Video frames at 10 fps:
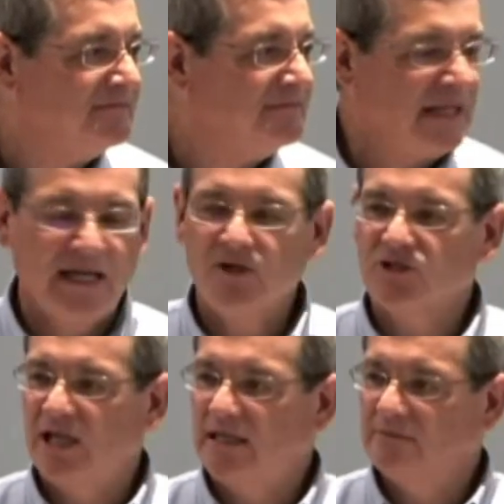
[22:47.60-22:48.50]

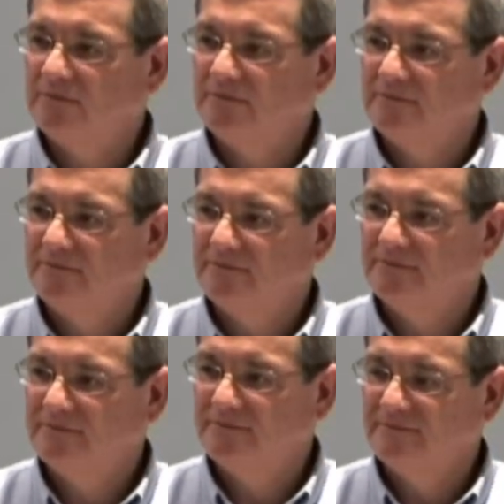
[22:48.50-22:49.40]
things that
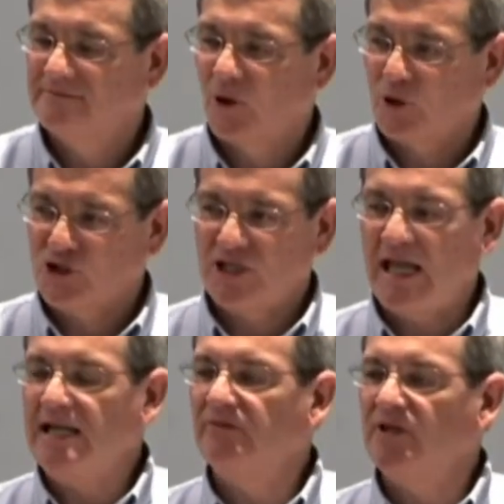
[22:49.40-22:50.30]
are
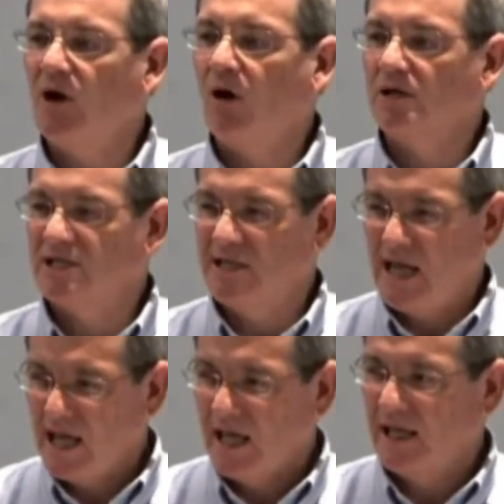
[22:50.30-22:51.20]
state of the art
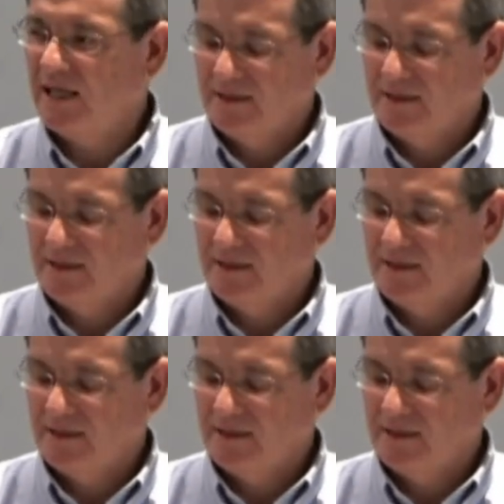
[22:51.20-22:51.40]
today